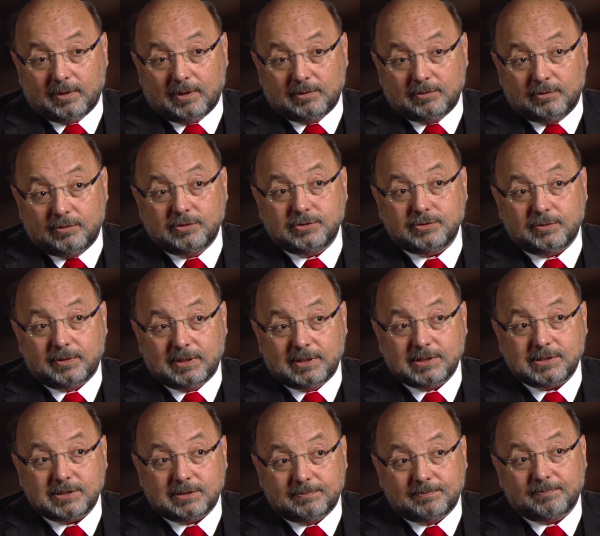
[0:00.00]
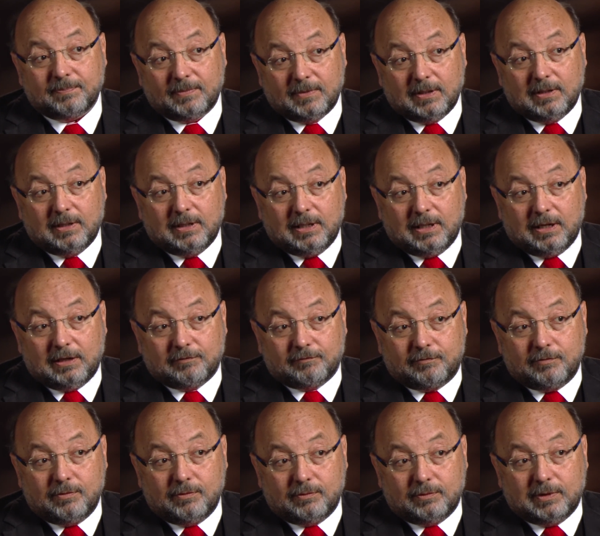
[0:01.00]
nutrients and
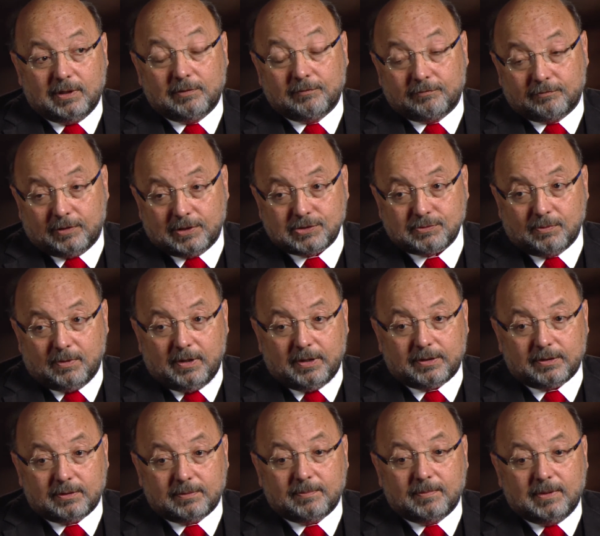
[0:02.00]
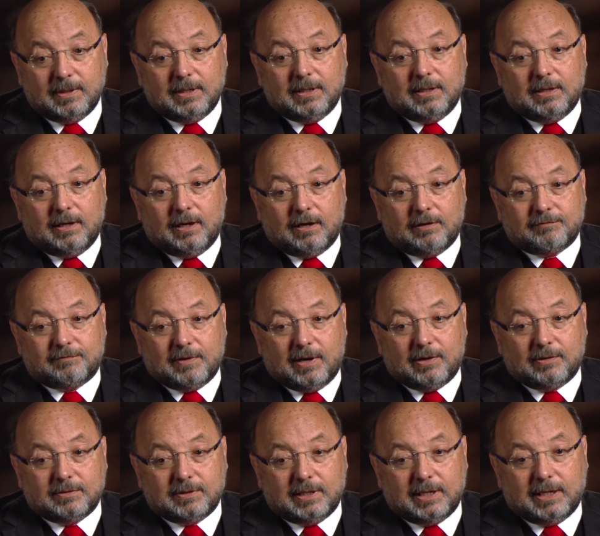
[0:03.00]
food and fresh water,
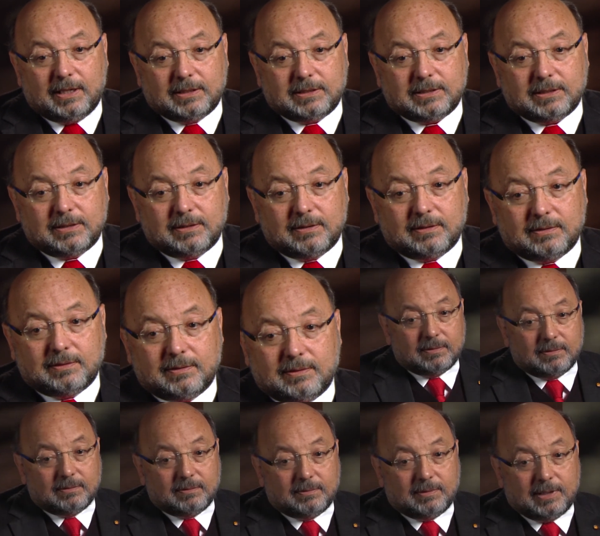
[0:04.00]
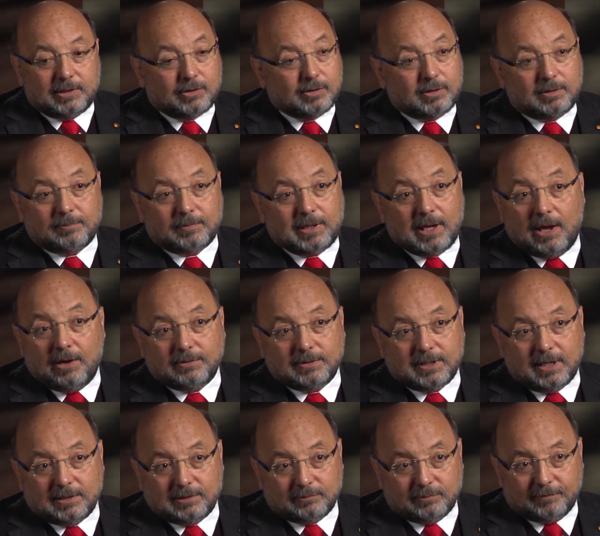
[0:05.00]
found that they couldn't
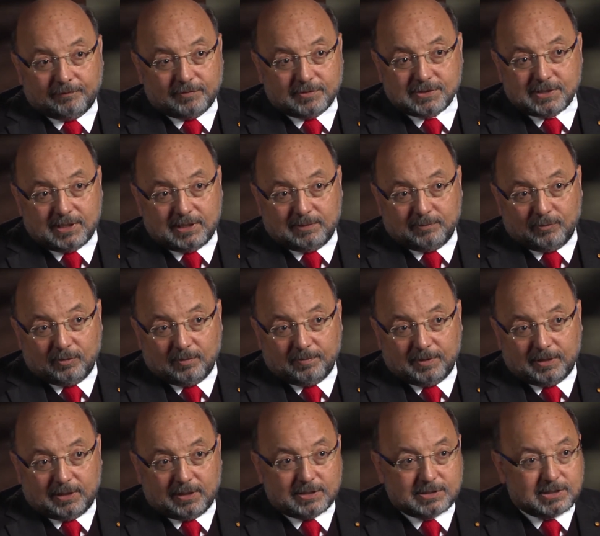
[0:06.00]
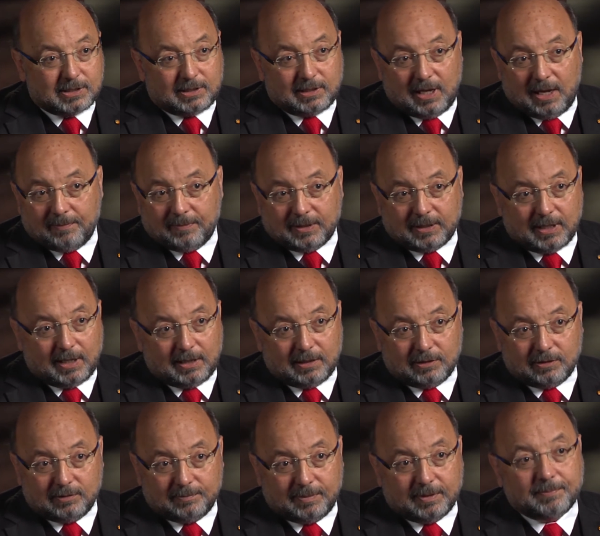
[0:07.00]
count on the rivers anymore because the climate got a
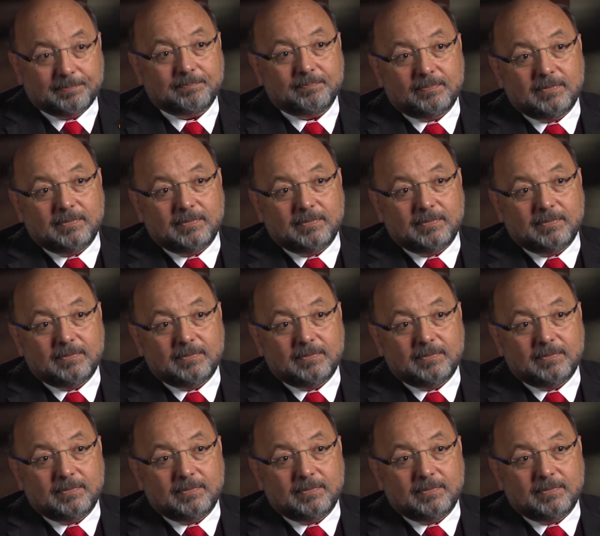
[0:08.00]
little bit